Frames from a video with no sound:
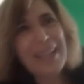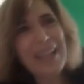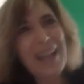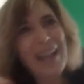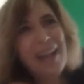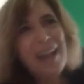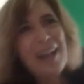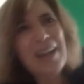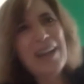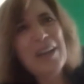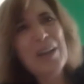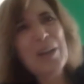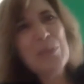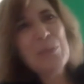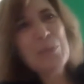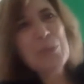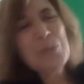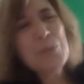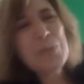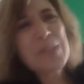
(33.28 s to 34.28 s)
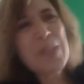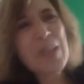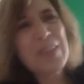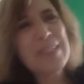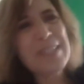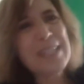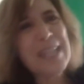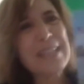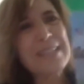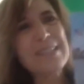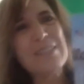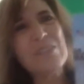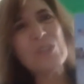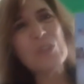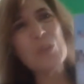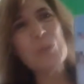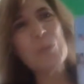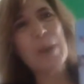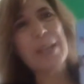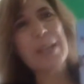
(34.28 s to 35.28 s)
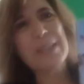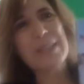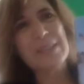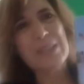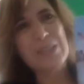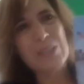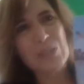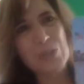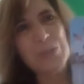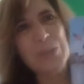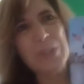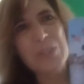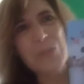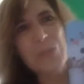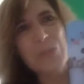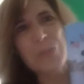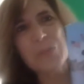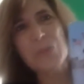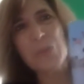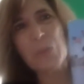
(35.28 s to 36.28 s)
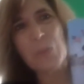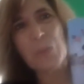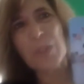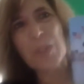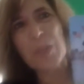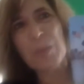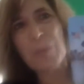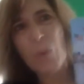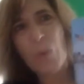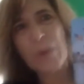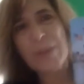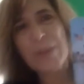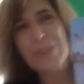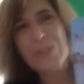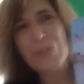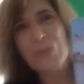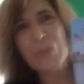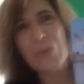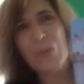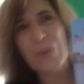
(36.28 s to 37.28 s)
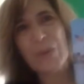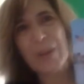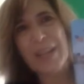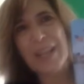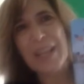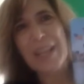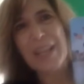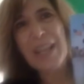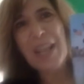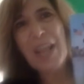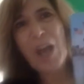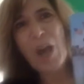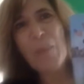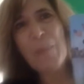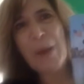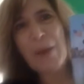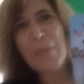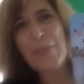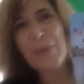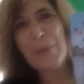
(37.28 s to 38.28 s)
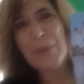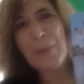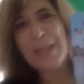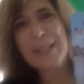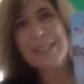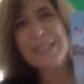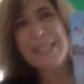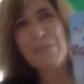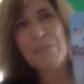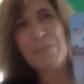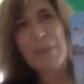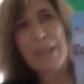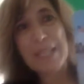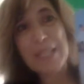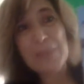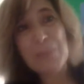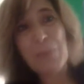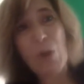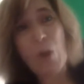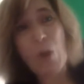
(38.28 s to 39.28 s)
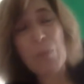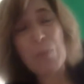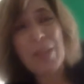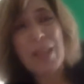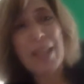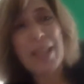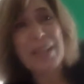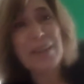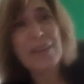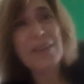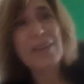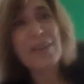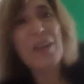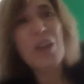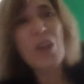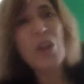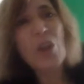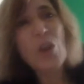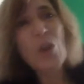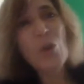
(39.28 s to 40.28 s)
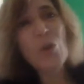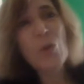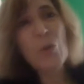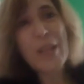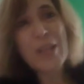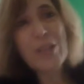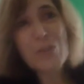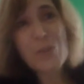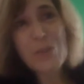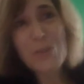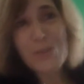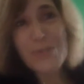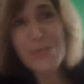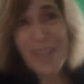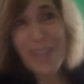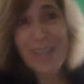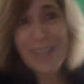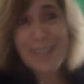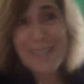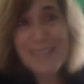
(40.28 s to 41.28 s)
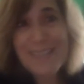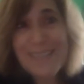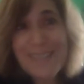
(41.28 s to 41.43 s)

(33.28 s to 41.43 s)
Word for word: uh, which was on the Texas two by two list, was the William Hoy story about the great deaf baseball player who introduced signs